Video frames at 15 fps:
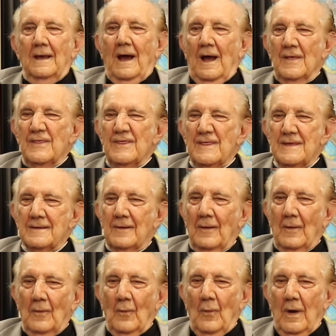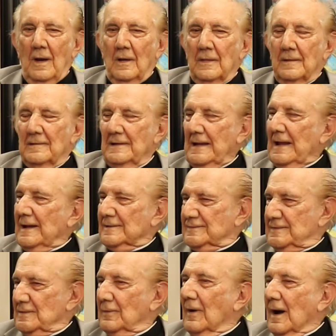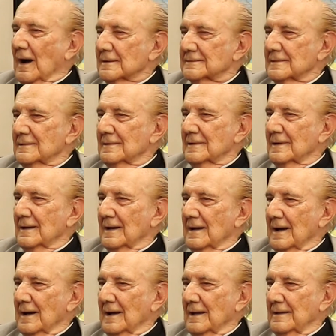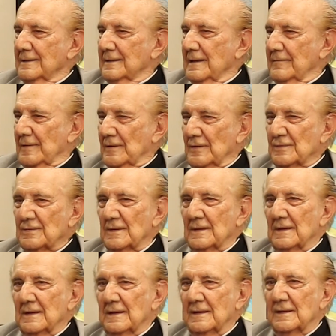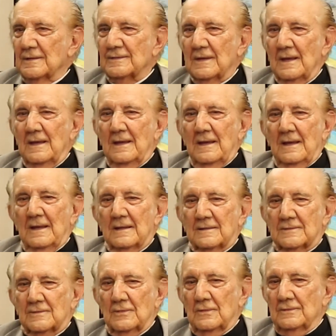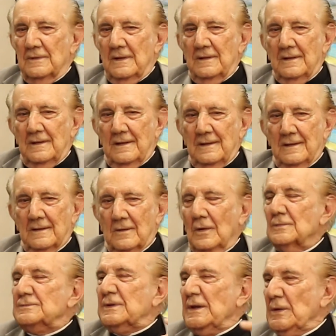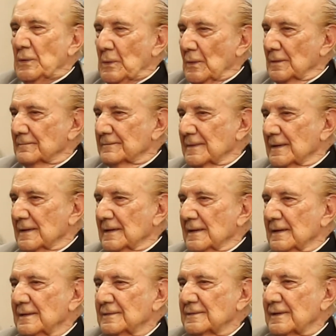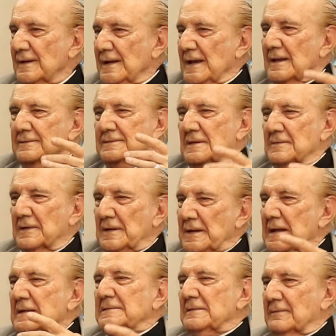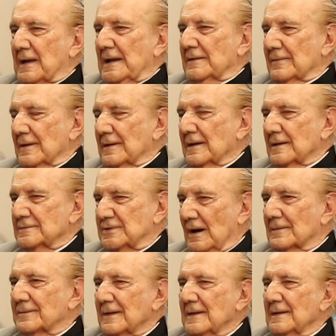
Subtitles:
I think one of the legacies of God in giving us is to continue his creative kind of a job.